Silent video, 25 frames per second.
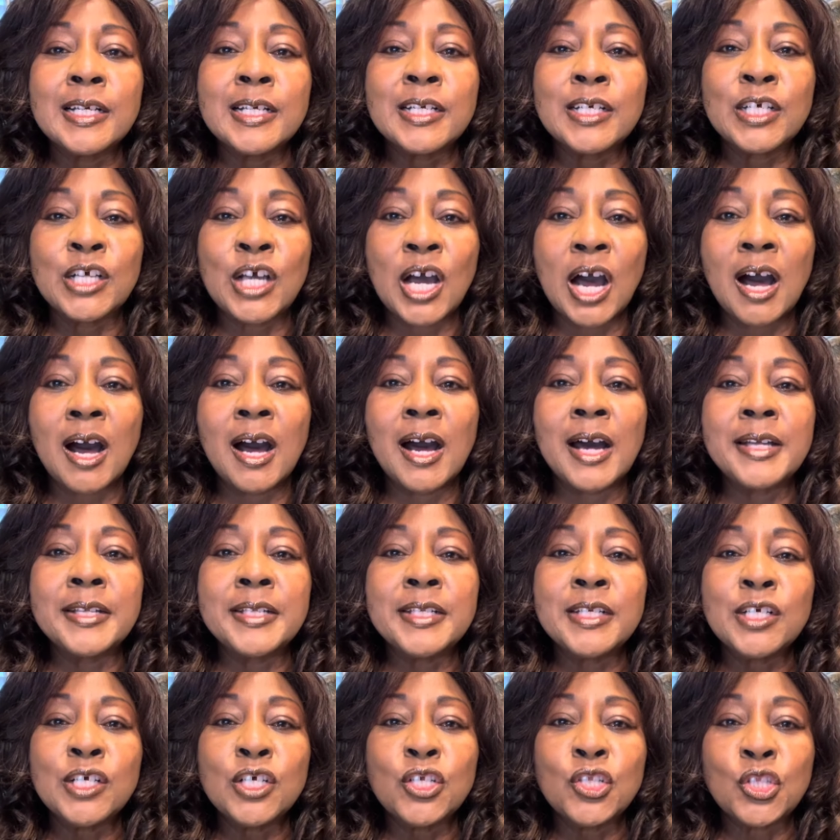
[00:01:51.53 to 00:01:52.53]

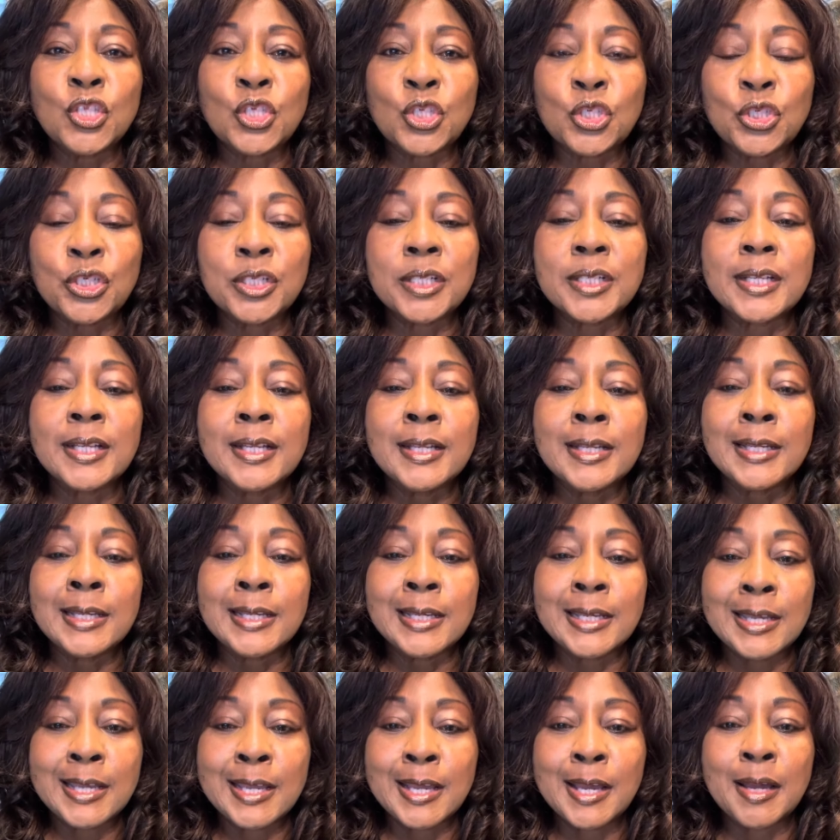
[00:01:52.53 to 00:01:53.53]
God took
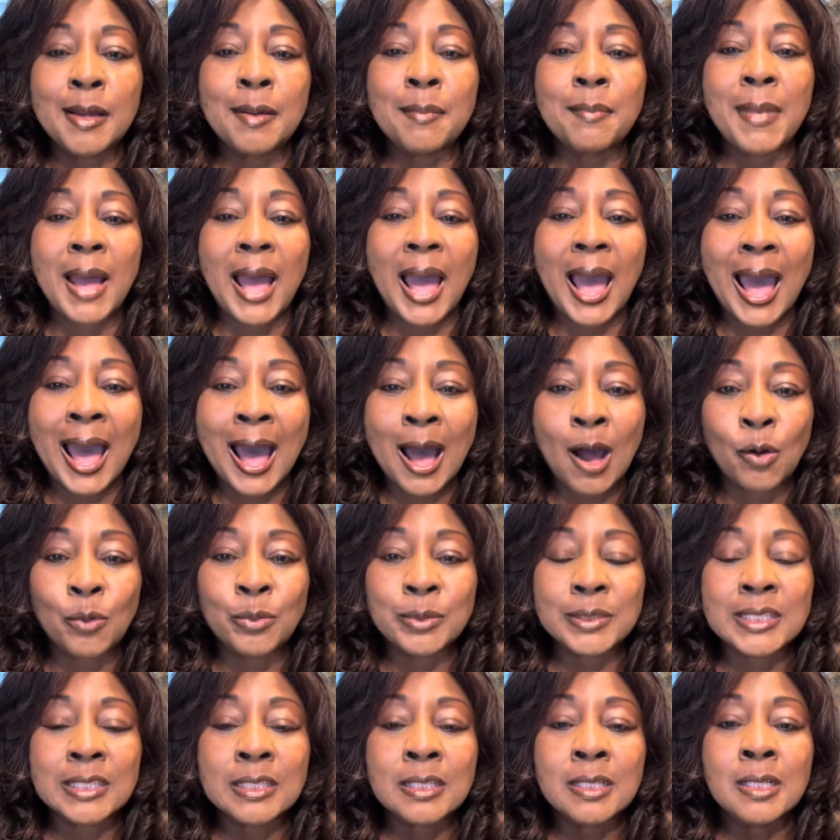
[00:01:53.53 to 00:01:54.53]
him
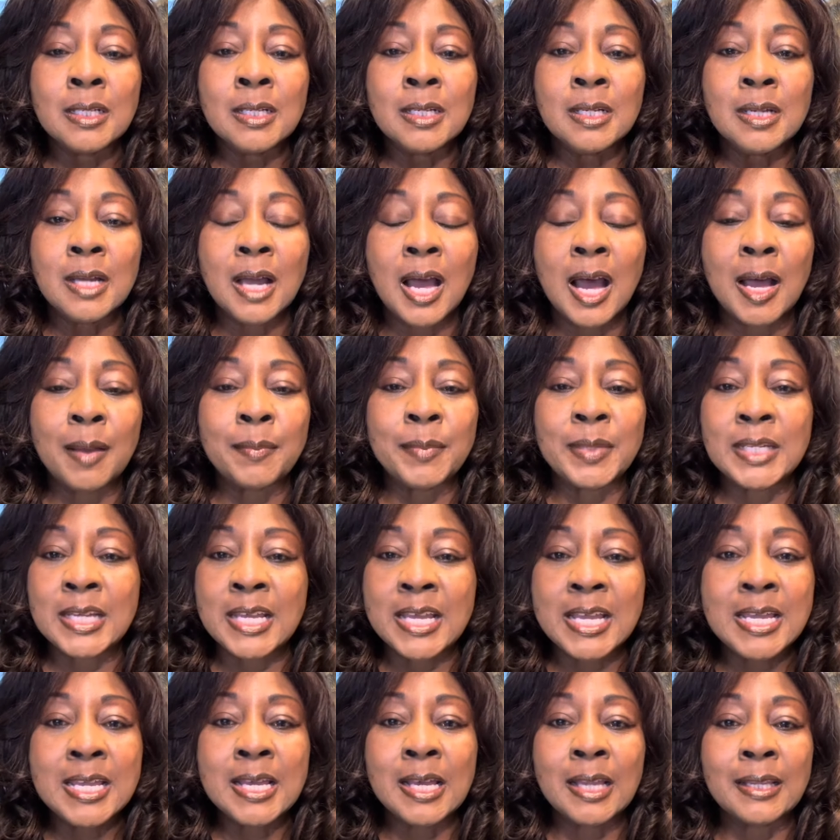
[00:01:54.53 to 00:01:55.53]
out. I mean,
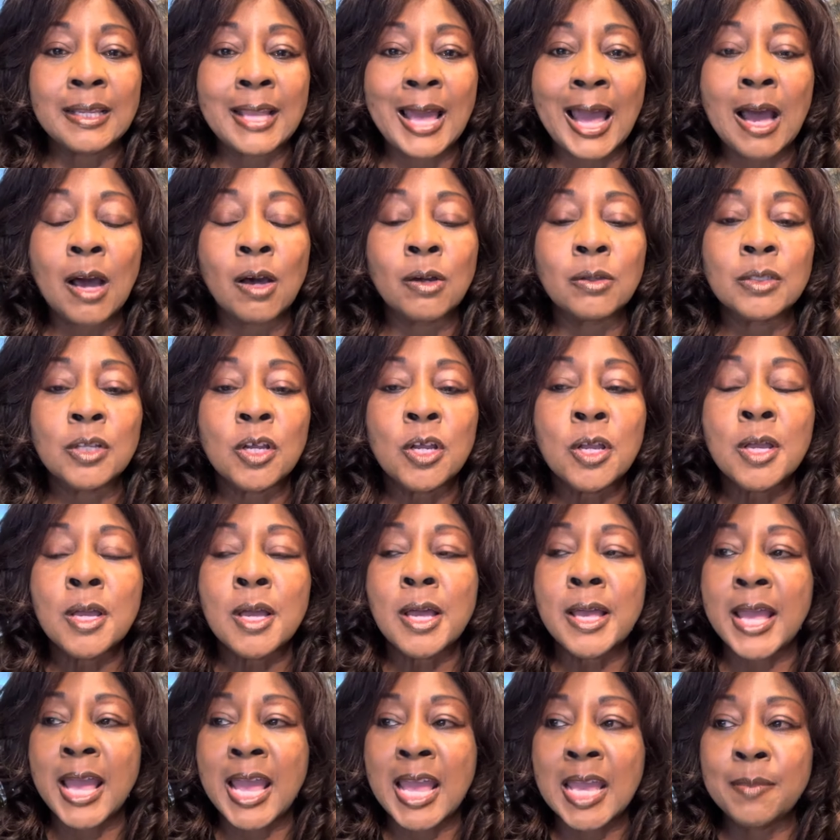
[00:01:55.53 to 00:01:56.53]
he allowed
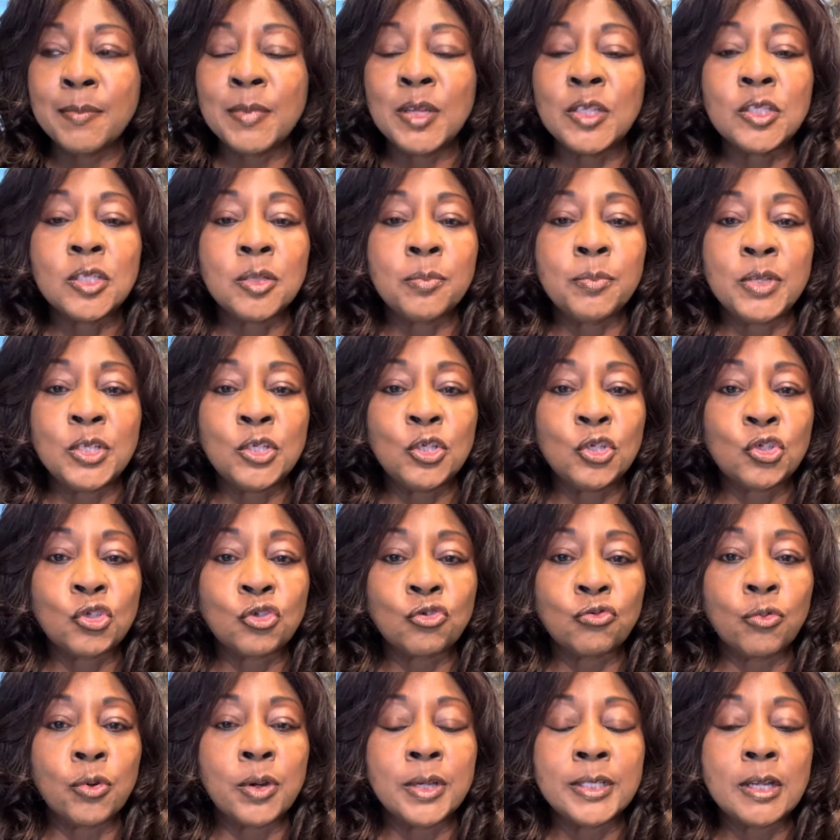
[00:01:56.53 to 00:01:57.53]
Haman to be
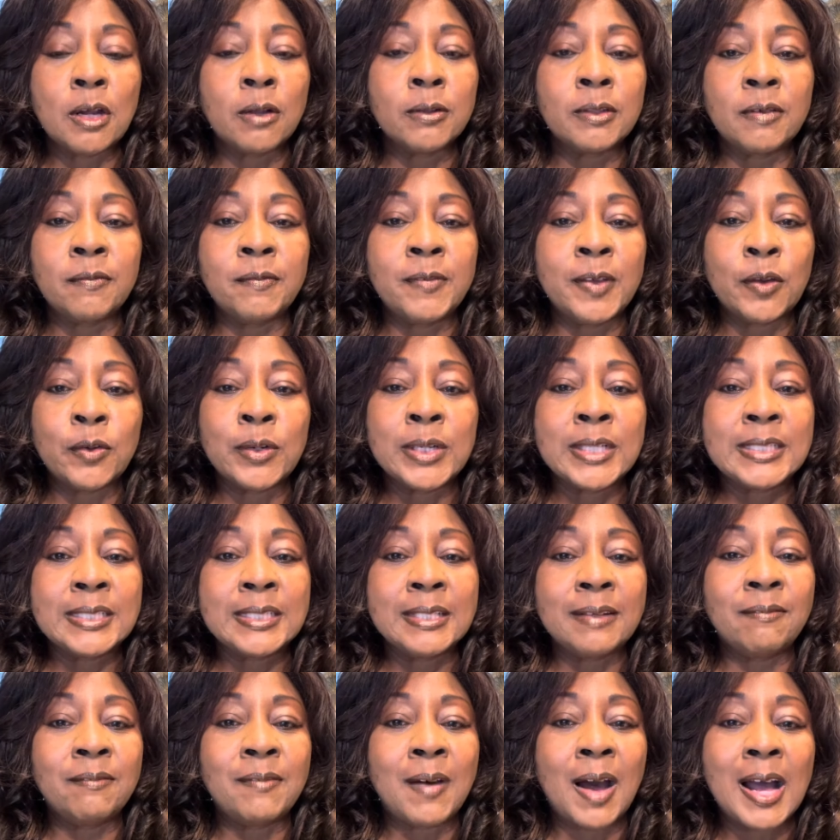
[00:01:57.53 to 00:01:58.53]
destroyed on the very
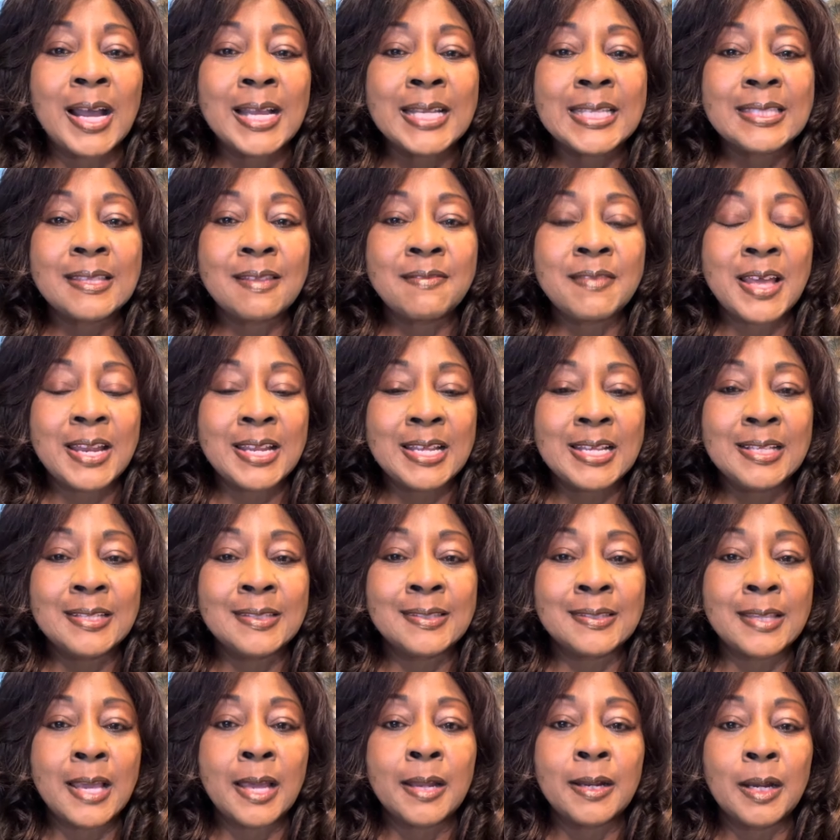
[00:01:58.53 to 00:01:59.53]
device that he
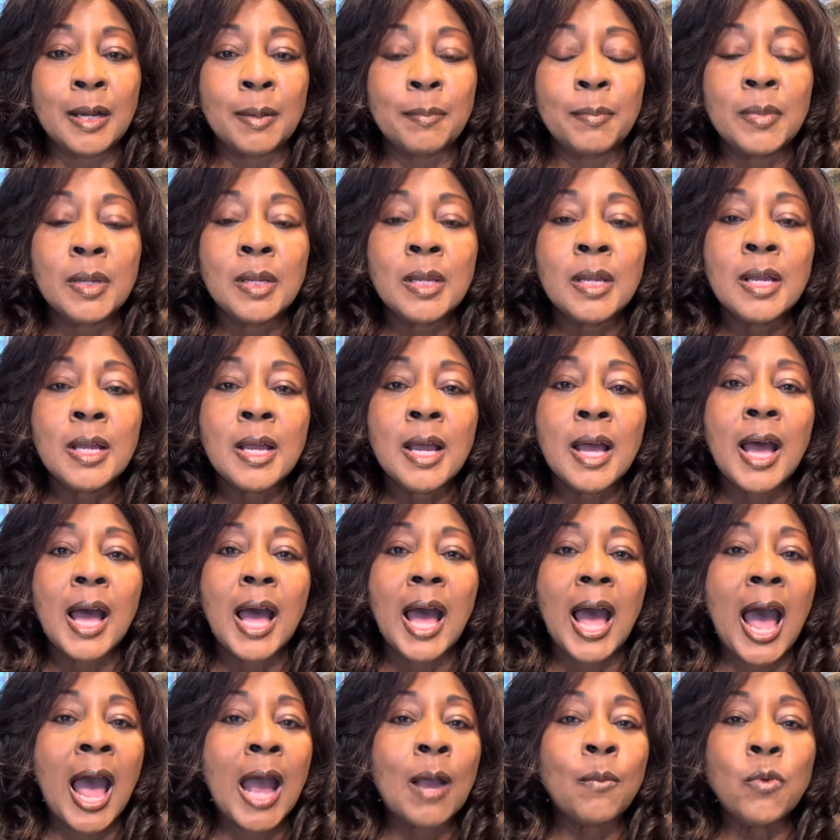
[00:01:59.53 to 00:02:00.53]
set up.
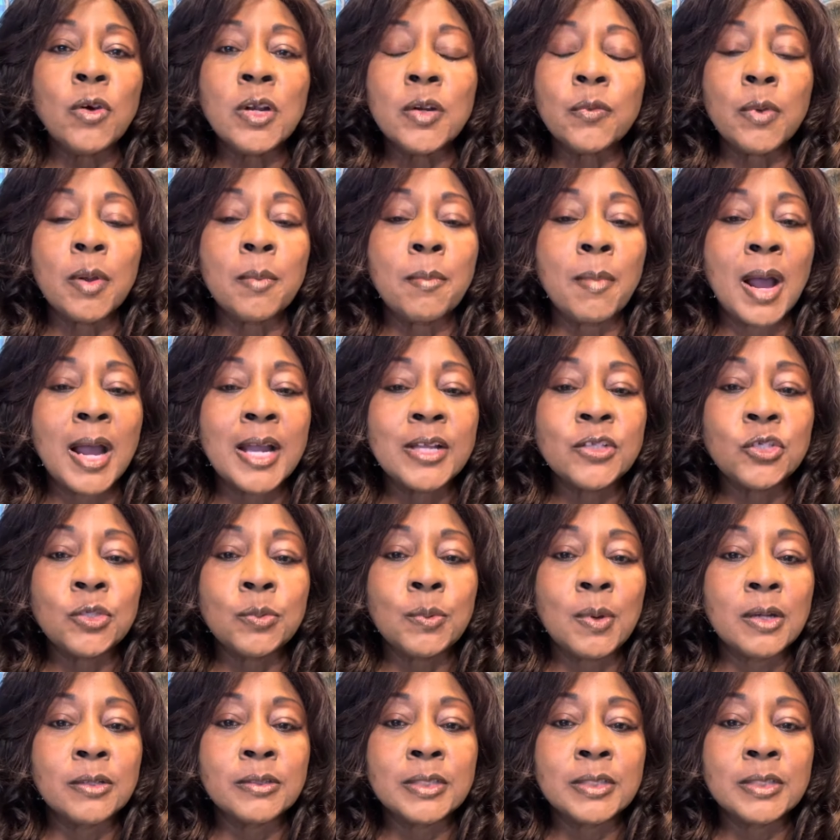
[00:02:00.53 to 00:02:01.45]
I want to remind you on